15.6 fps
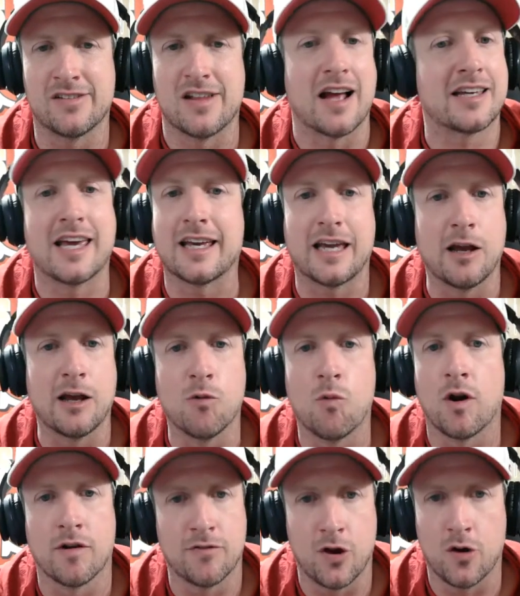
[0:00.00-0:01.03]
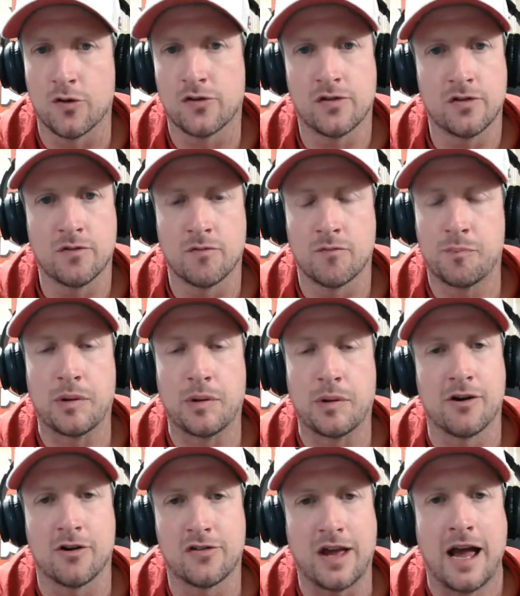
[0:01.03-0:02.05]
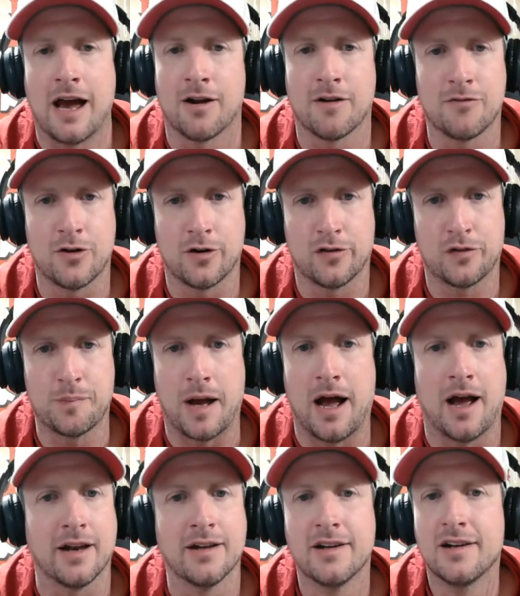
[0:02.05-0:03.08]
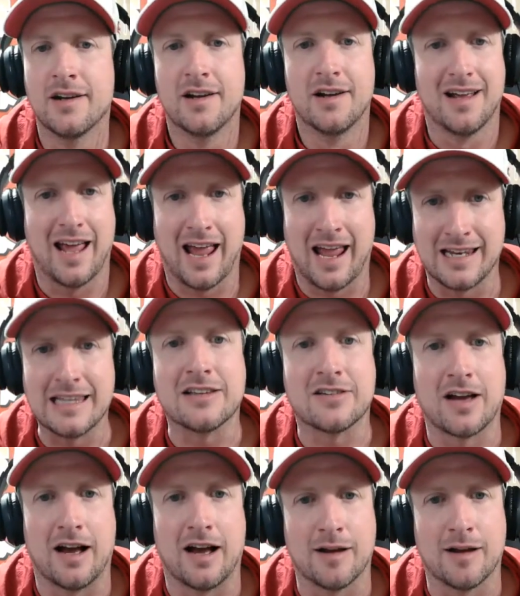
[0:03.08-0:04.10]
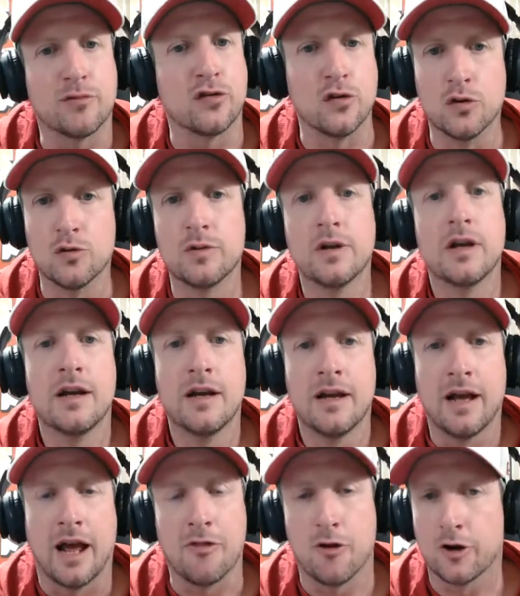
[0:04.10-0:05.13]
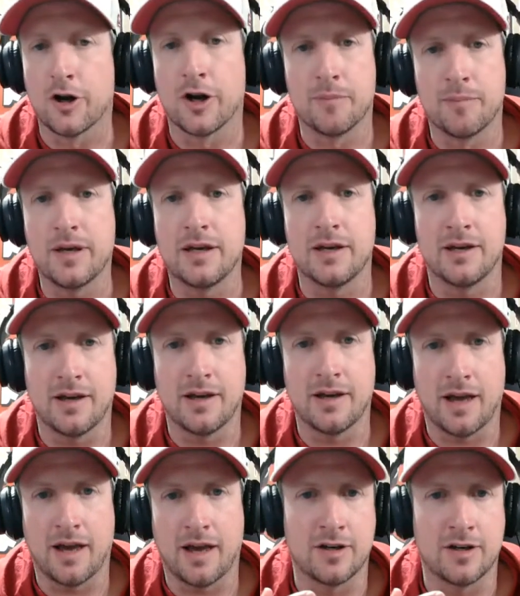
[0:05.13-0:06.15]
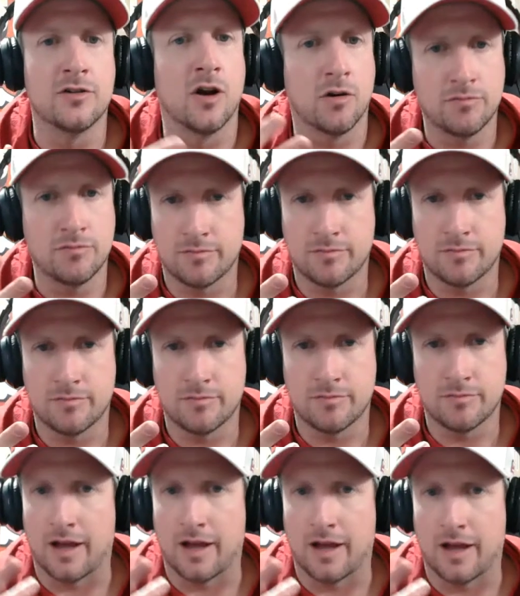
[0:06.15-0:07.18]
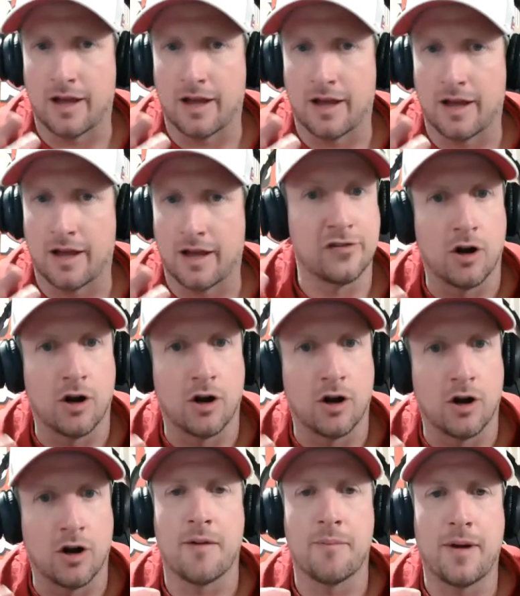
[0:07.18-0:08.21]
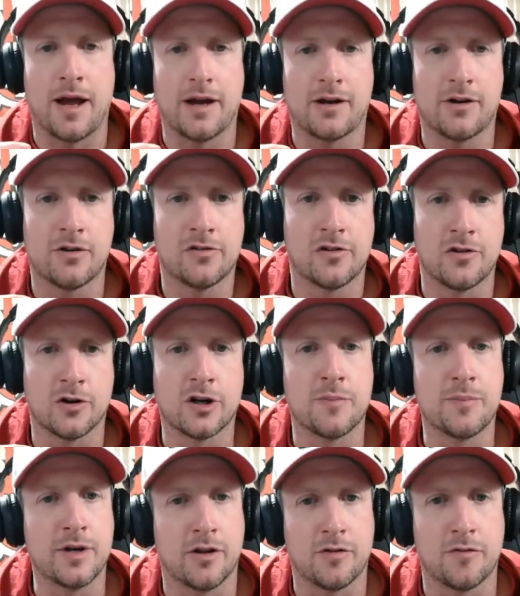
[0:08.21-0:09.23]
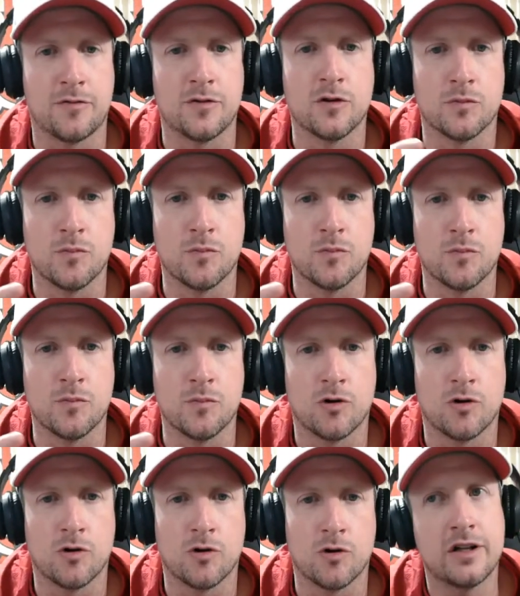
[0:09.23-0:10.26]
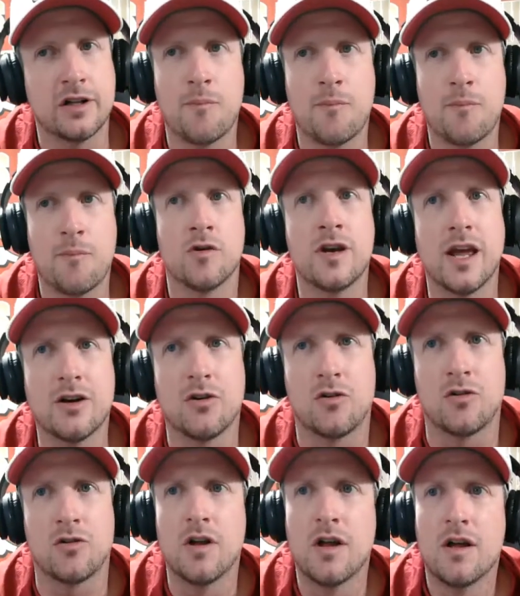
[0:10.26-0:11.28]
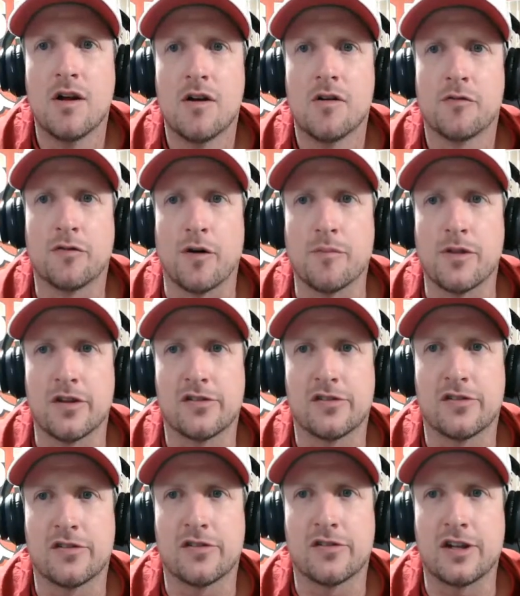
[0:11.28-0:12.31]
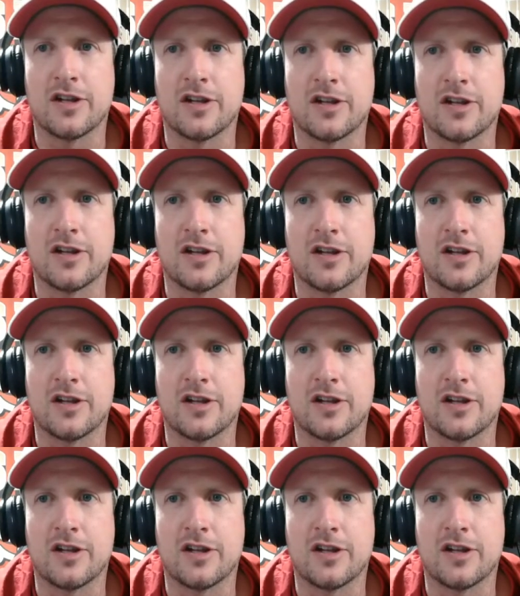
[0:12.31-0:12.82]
kicking one of those players out of their spot anytime soon. And they're going to be as they already are, every down linebackers, and they're going to be on the field more. And you're going to see a lot more nickel from this team.